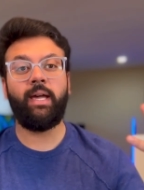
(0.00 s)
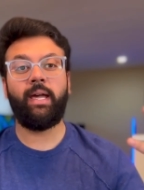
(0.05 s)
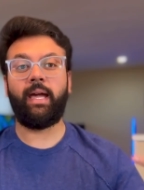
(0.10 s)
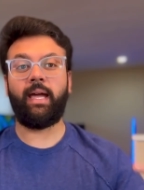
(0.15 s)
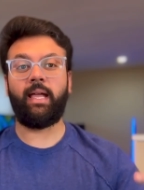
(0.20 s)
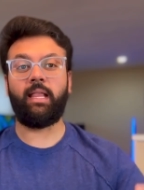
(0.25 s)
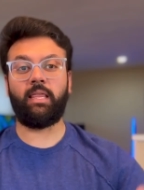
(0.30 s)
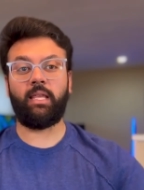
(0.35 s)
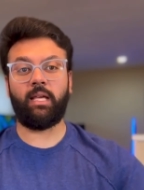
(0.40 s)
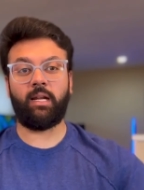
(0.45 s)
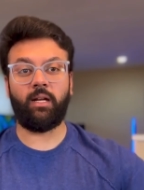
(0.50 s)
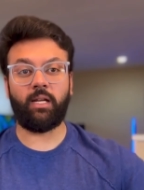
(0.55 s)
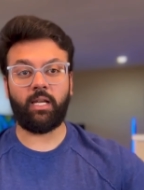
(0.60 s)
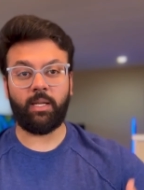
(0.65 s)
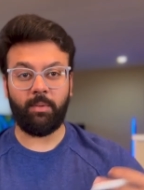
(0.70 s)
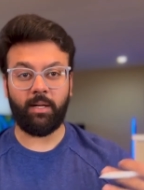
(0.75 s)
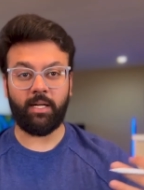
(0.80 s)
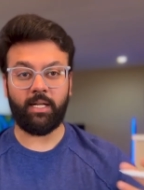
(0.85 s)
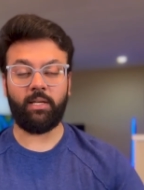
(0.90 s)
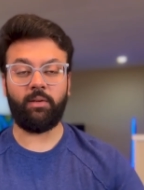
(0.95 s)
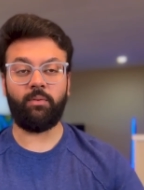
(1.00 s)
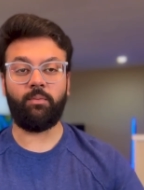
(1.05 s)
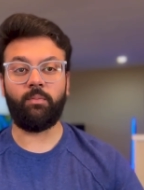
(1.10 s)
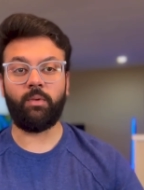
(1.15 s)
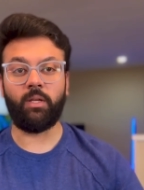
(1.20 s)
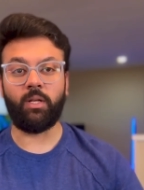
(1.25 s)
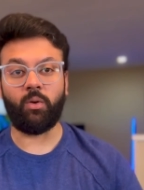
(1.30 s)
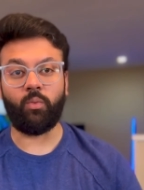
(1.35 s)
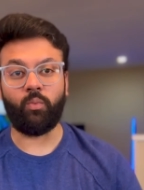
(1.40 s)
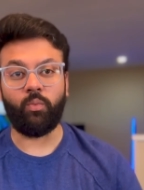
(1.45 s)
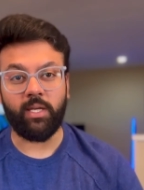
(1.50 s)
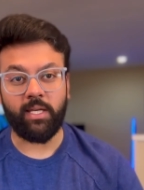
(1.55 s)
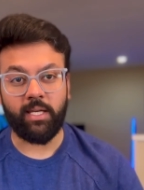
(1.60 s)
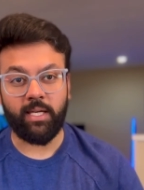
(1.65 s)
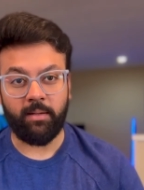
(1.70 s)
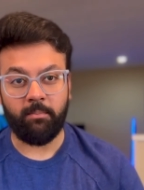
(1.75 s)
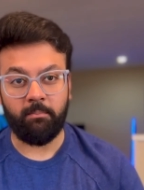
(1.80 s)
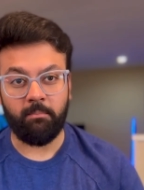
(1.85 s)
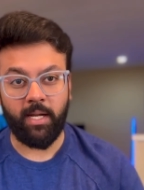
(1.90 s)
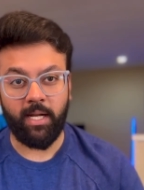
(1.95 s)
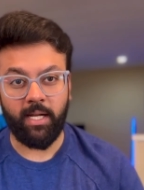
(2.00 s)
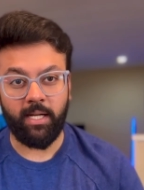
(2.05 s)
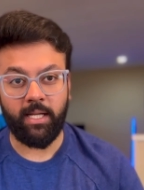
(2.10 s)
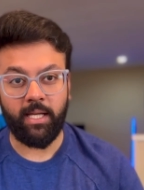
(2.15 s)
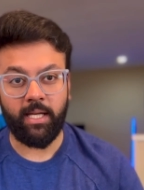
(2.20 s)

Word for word: and then ultimately, you know, we can meet